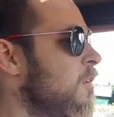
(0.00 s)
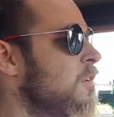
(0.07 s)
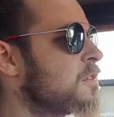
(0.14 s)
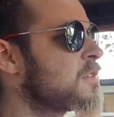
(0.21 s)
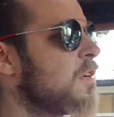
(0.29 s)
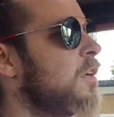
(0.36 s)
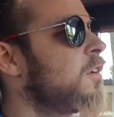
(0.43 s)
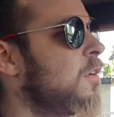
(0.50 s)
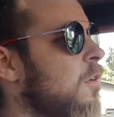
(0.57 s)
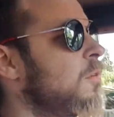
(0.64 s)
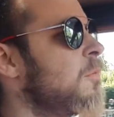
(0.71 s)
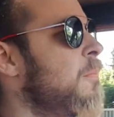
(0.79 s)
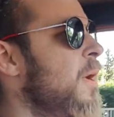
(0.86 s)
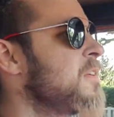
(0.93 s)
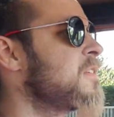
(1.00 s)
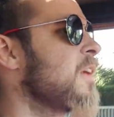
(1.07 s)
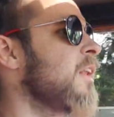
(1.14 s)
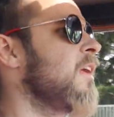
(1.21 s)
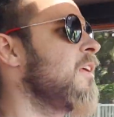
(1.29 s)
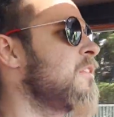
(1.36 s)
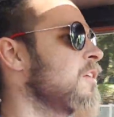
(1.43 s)
So
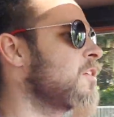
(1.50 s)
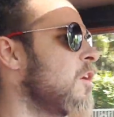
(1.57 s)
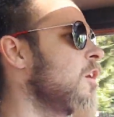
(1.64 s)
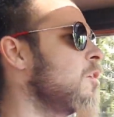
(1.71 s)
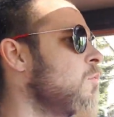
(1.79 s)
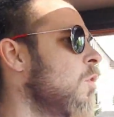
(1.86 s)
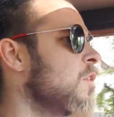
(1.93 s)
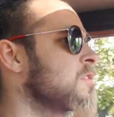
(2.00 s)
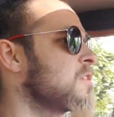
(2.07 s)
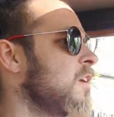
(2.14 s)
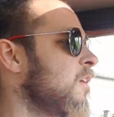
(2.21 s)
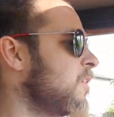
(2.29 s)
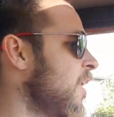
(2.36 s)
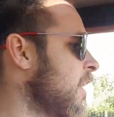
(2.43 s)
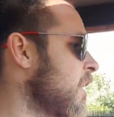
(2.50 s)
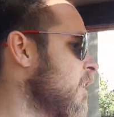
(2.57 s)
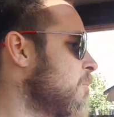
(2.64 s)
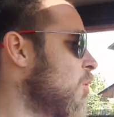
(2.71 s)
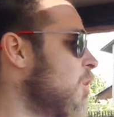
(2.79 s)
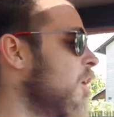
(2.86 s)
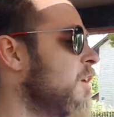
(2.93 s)
basically the car was taken
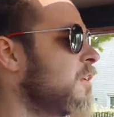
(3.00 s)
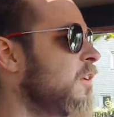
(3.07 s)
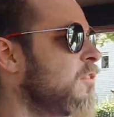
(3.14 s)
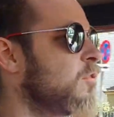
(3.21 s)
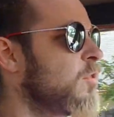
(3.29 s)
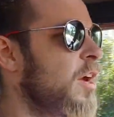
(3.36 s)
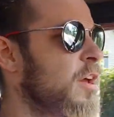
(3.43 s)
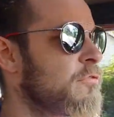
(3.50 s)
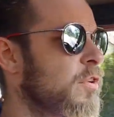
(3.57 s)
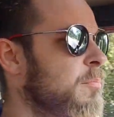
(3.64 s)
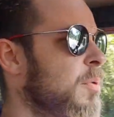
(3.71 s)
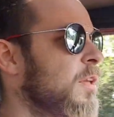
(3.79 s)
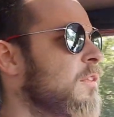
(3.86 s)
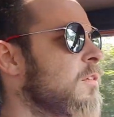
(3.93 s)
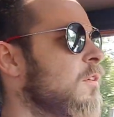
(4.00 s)
apart into every bit